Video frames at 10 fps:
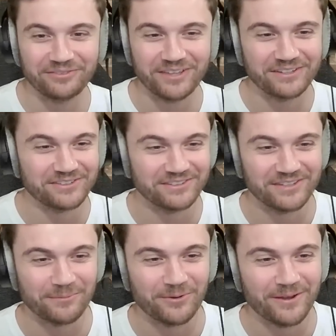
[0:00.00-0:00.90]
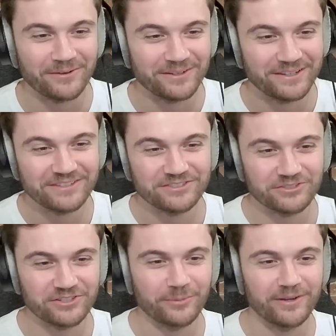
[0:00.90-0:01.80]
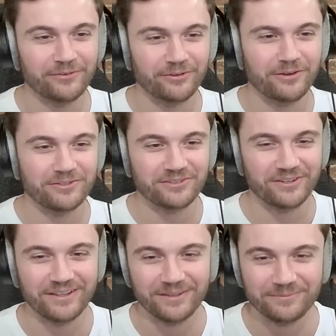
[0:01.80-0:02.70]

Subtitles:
guest this time around. Cheers, gentlemen. Have a great rest of your day.